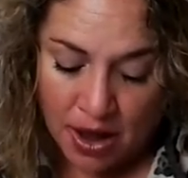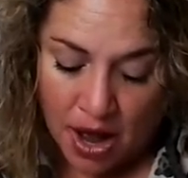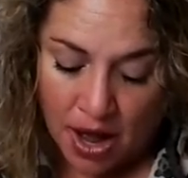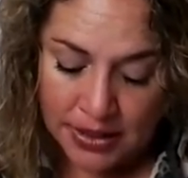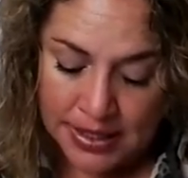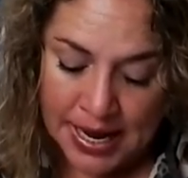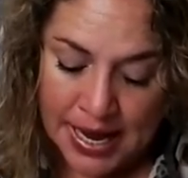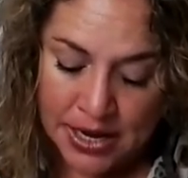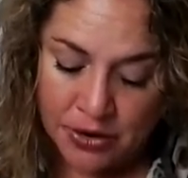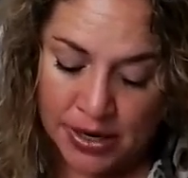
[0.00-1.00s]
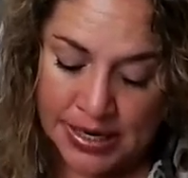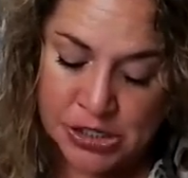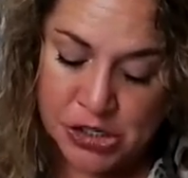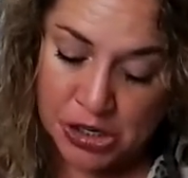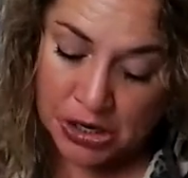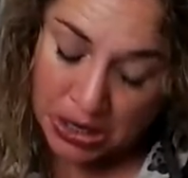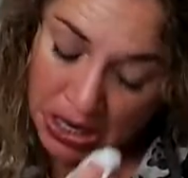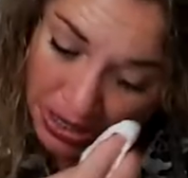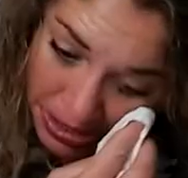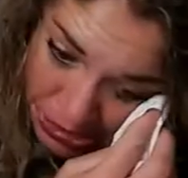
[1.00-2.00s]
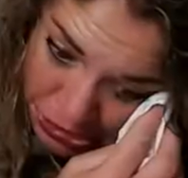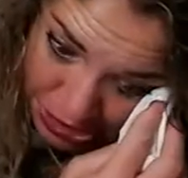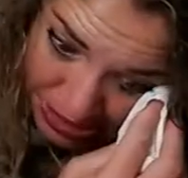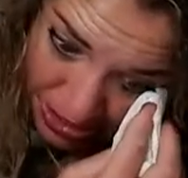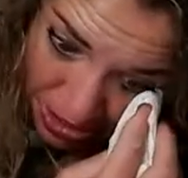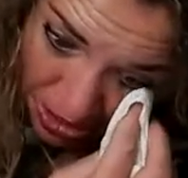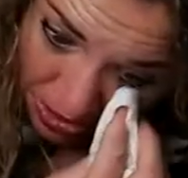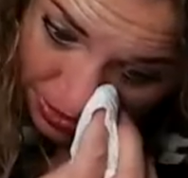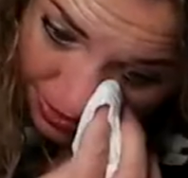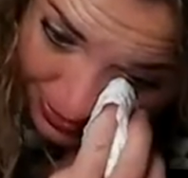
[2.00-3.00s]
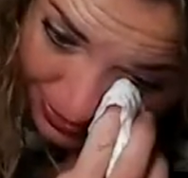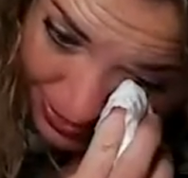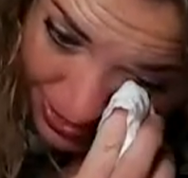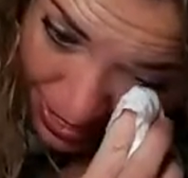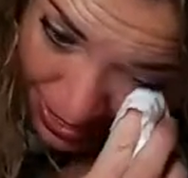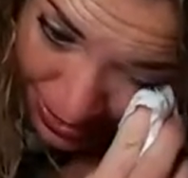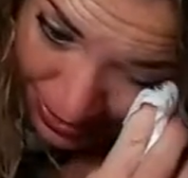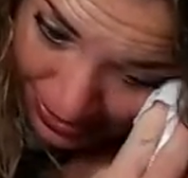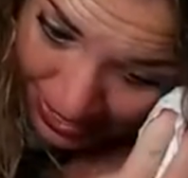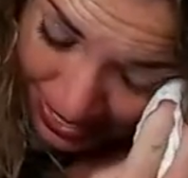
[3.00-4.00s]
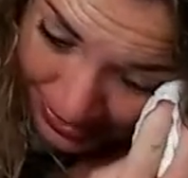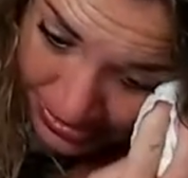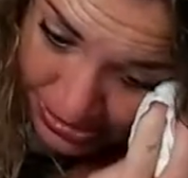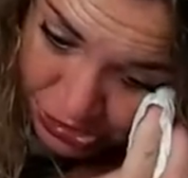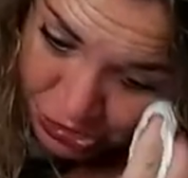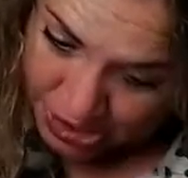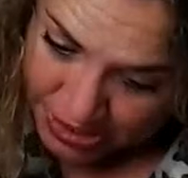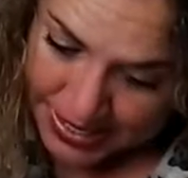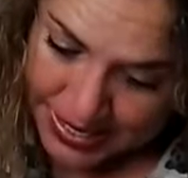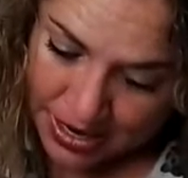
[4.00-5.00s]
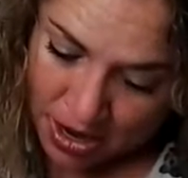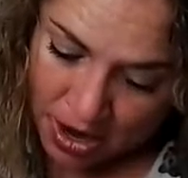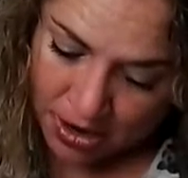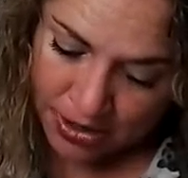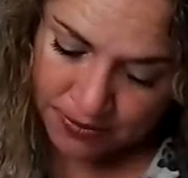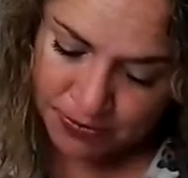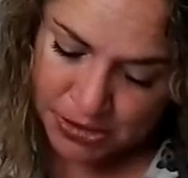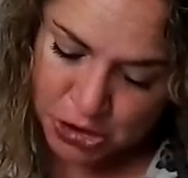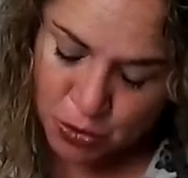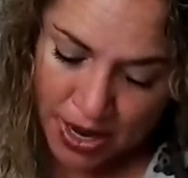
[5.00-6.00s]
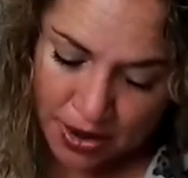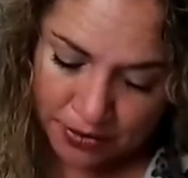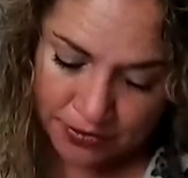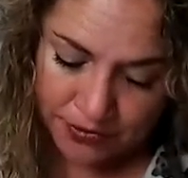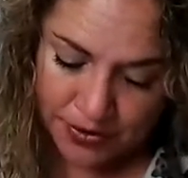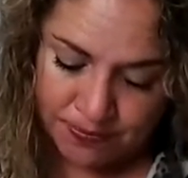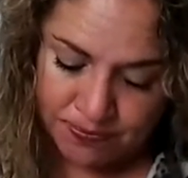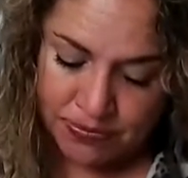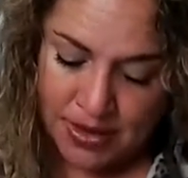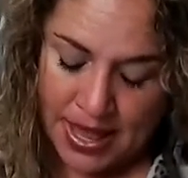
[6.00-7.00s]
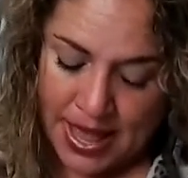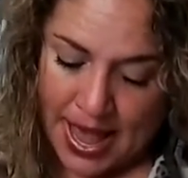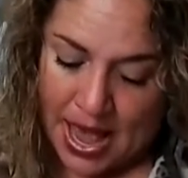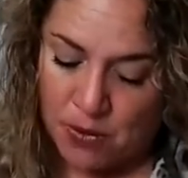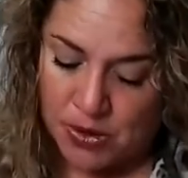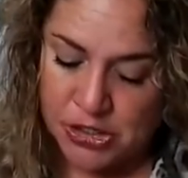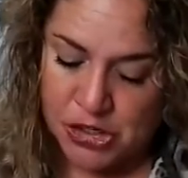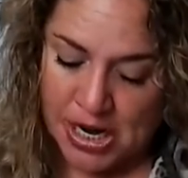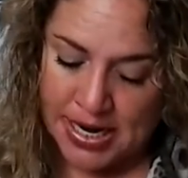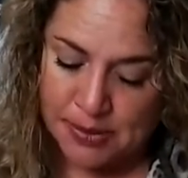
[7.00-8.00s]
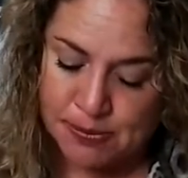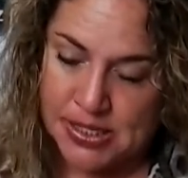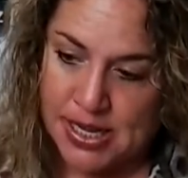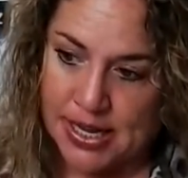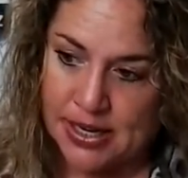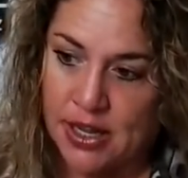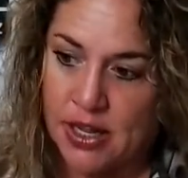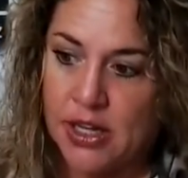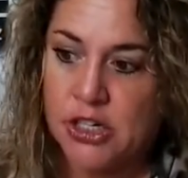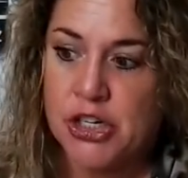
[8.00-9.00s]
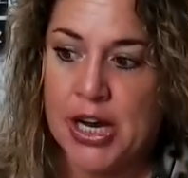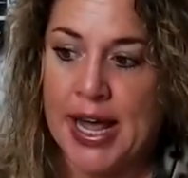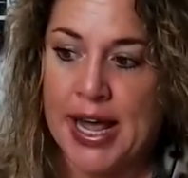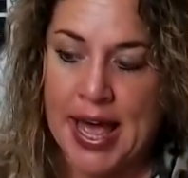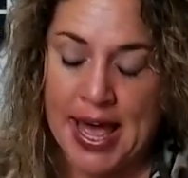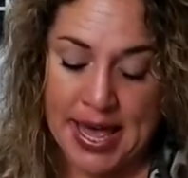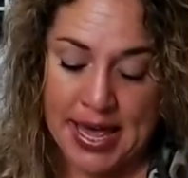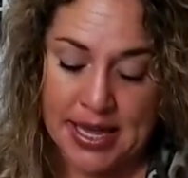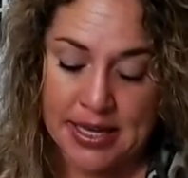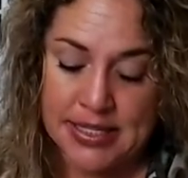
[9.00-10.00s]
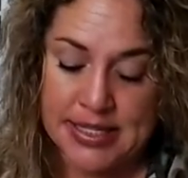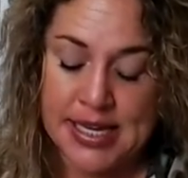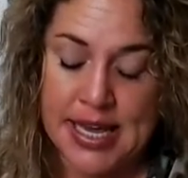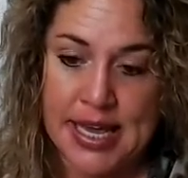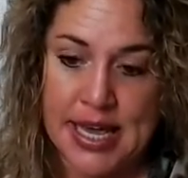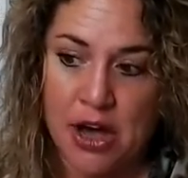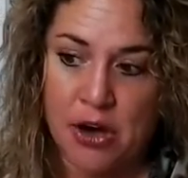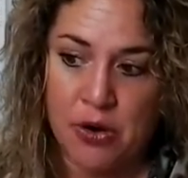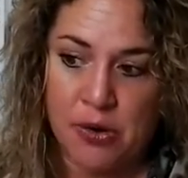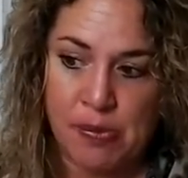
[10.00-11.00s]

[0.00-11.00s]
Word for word: Holiday Grainger, G R A I N G E R 12. Howard Jacobson, J A C O